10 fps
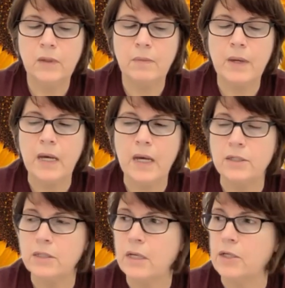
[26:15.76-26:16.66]

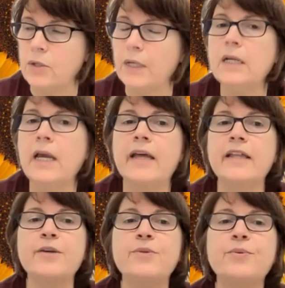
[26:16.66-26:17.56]
Imagine that you're
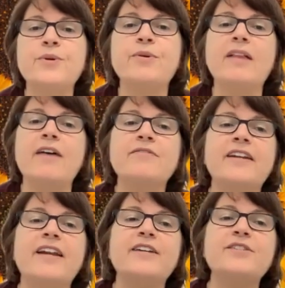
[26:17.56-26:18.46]
inhaling through your
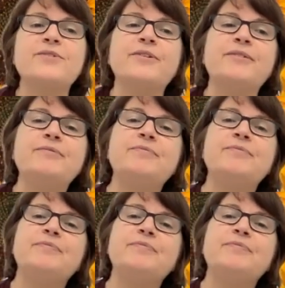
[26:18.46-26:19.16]
left nostril